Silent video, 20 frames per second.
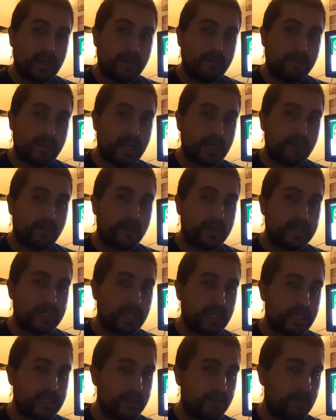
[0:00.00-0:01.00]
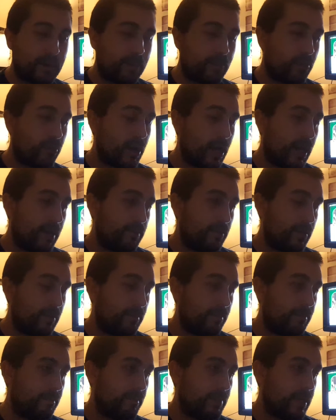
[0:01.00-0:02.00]
Money printing is a big
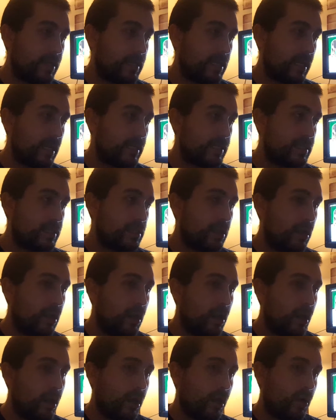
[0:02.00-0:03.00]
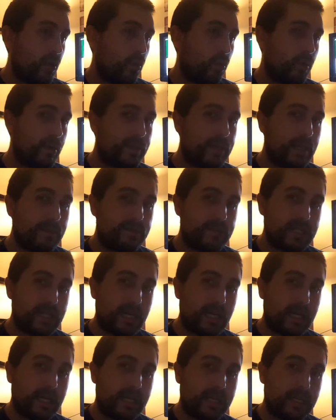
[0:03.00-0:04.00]
problem because what they've
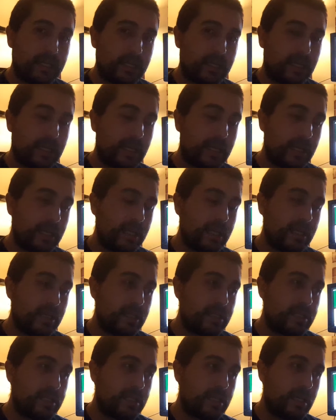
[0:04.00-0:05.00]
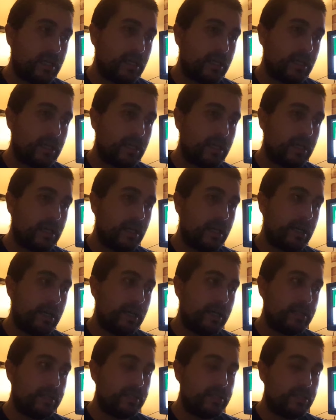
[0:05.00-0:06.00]
done is
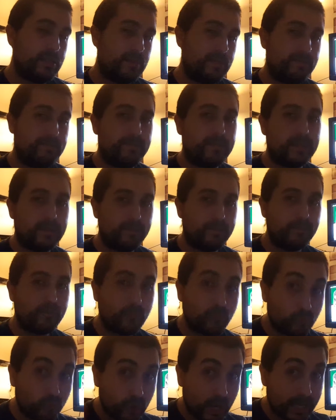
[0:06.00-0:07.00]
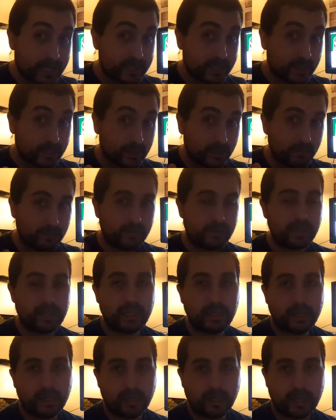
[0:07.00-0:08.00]
to rescue
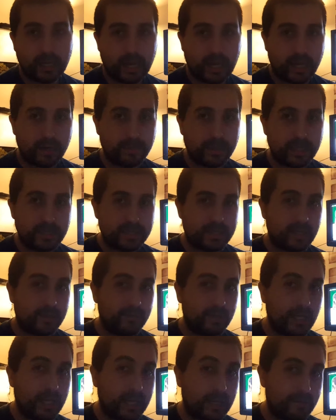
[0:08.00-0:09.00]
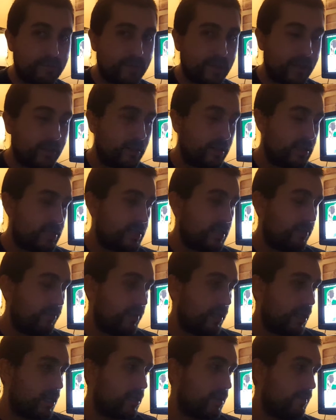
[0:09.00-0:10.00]
the economy instead of letting it fail, instead of
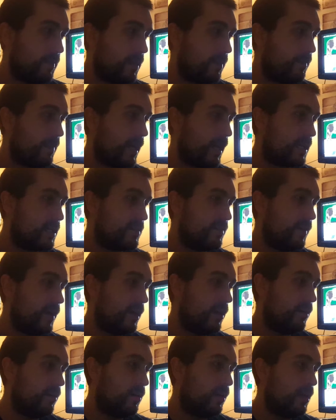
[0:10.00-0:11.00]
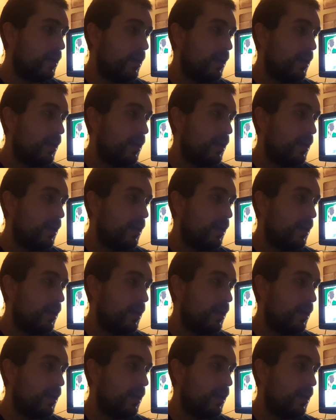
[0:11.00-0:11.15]
letting the big banks fail,